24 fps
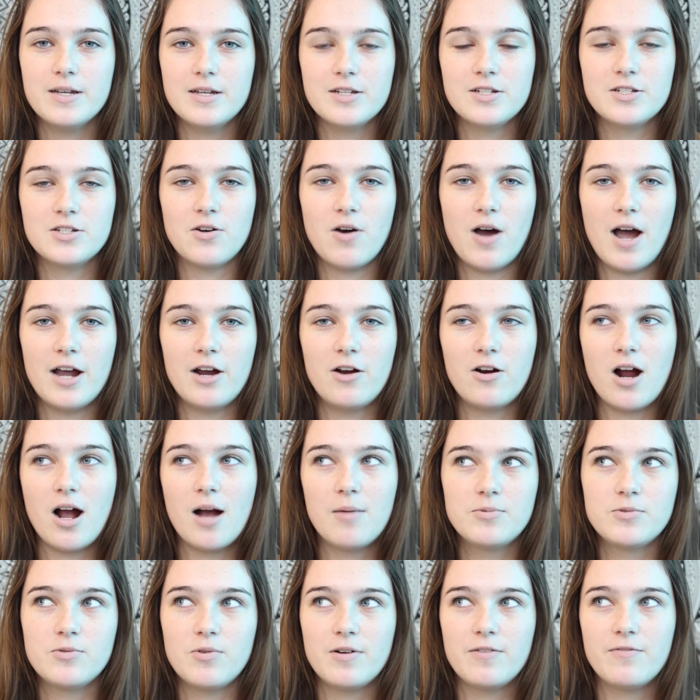so I
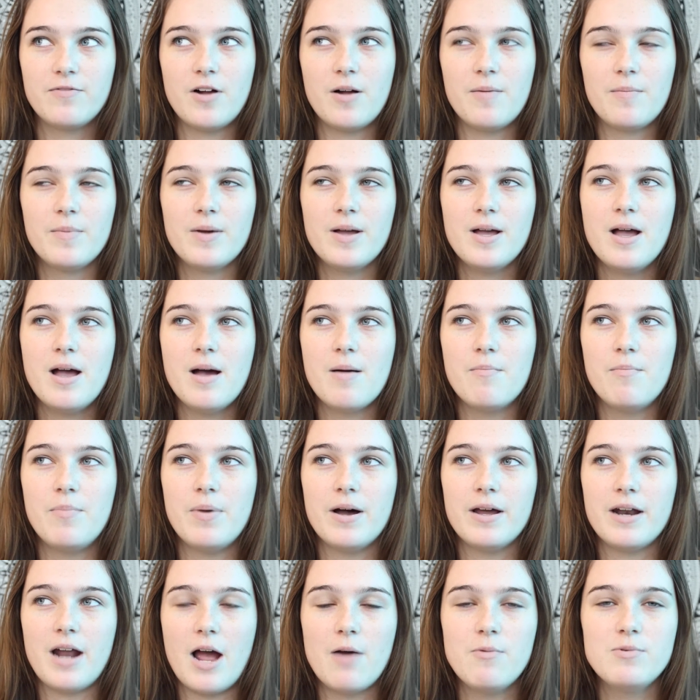grabbed one of them,
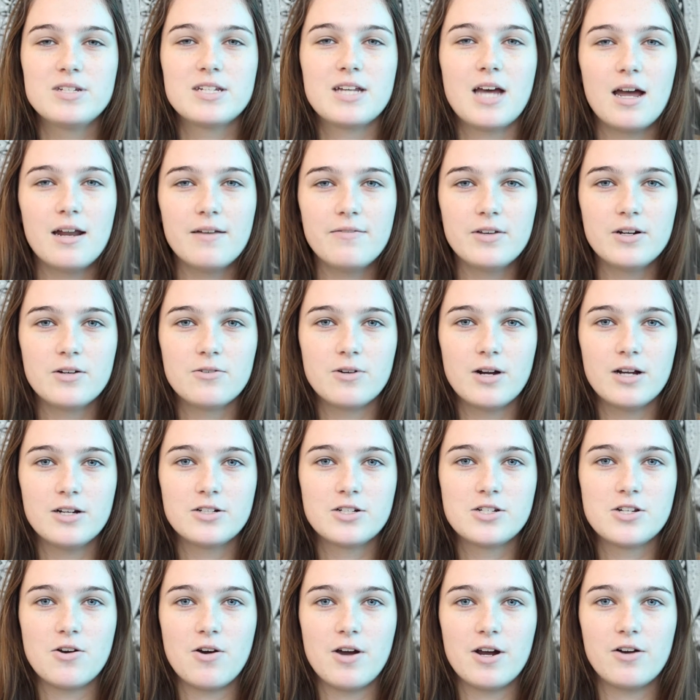but I was kind of in a rush,
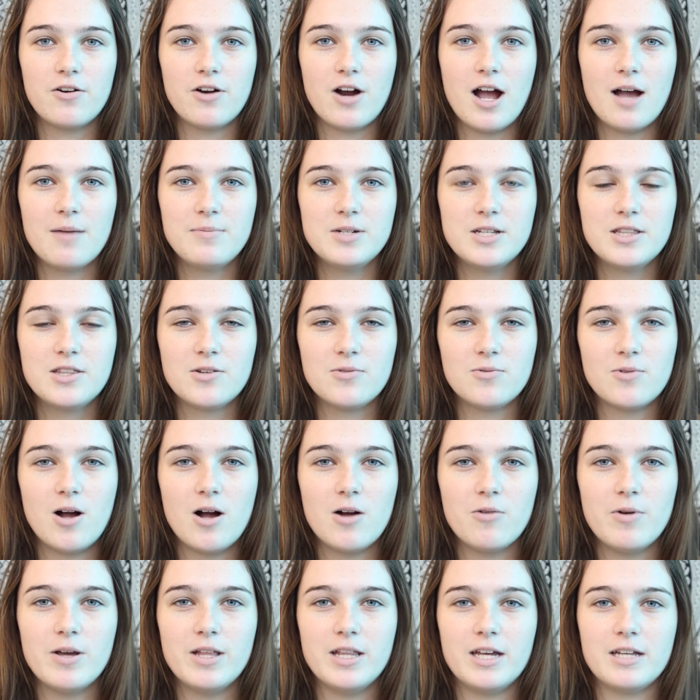so I grabbed it the
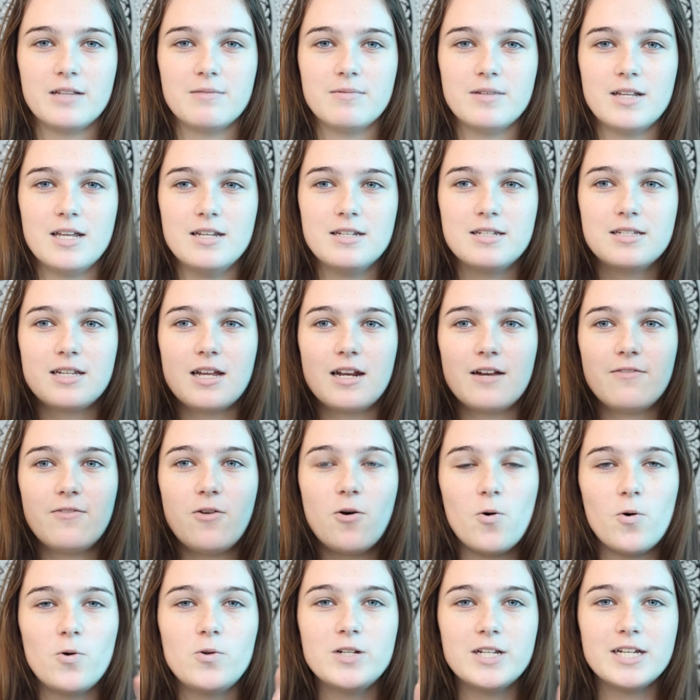wrong way. Like, instead of
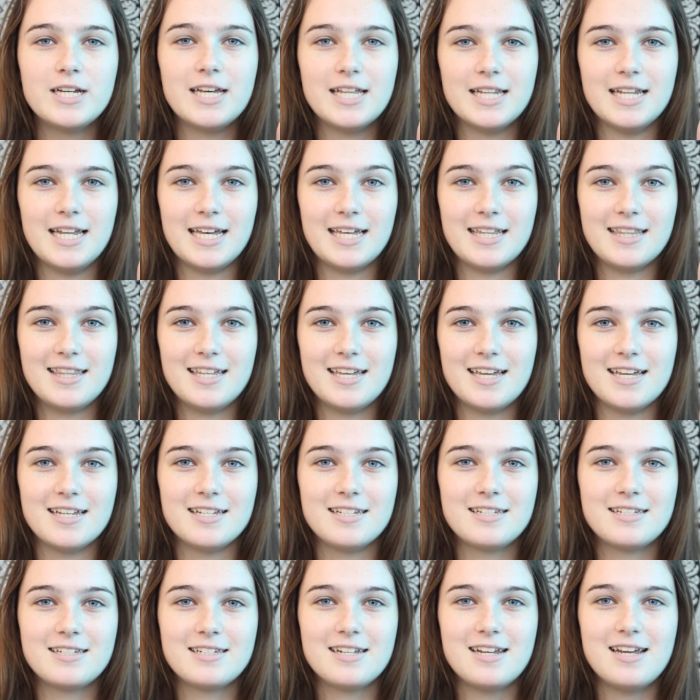holding it like
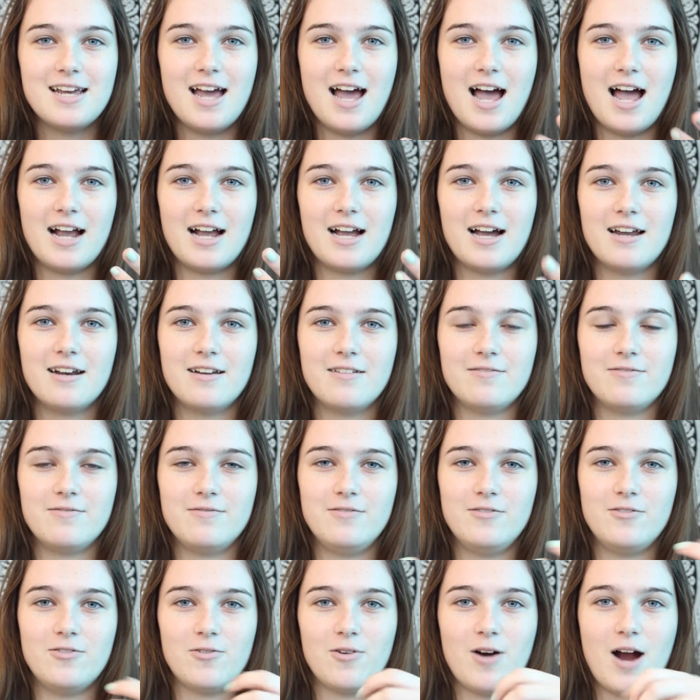this, I kind of
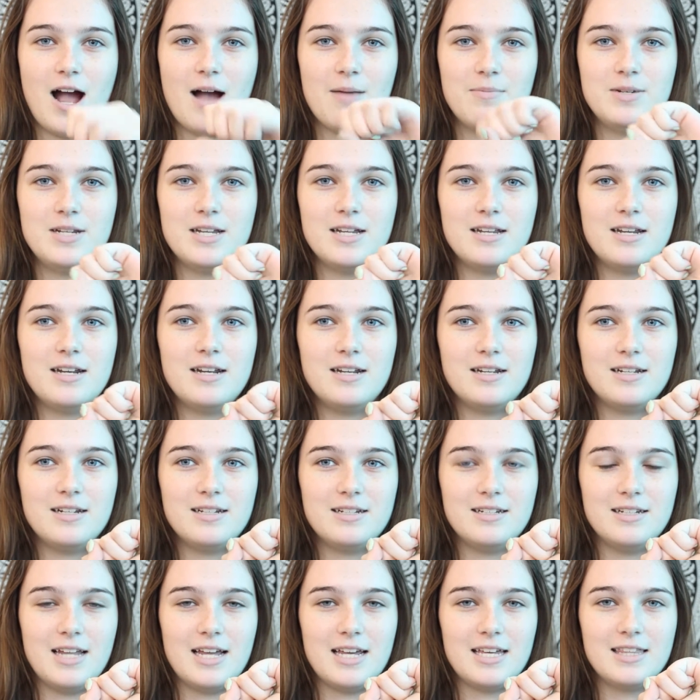grabbed it
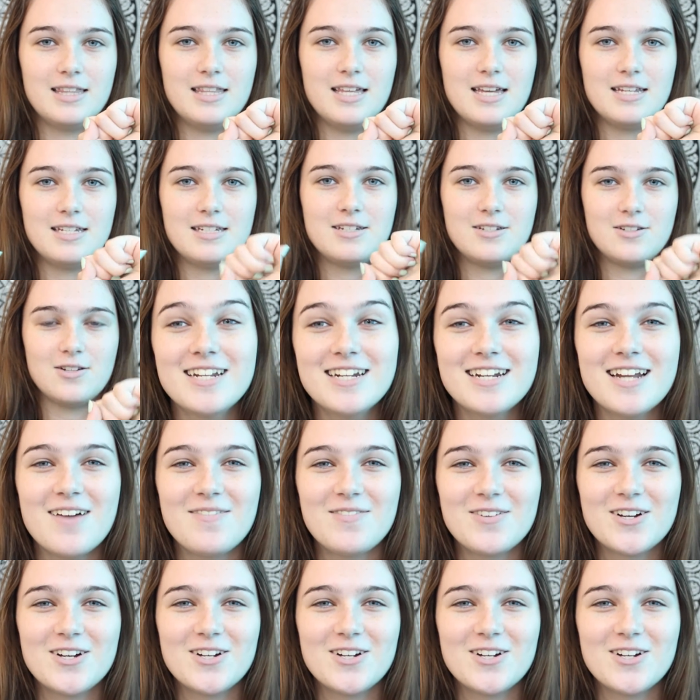like this. I didn't have a